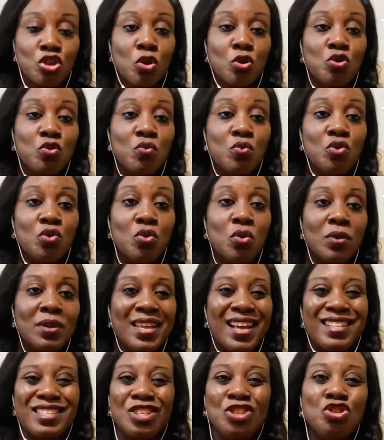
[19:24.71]
you will know
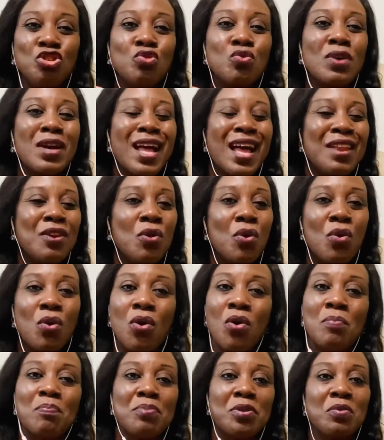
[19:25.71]
that you cannot
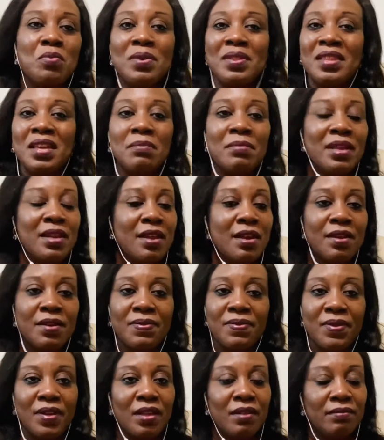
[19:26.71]
compete with them in
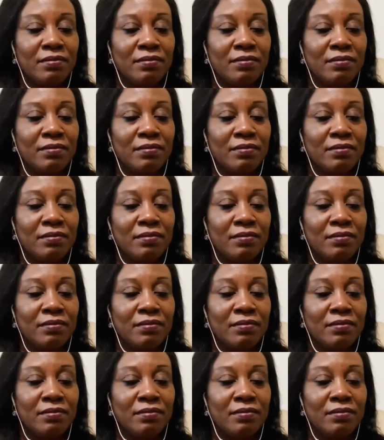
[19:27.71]
anything.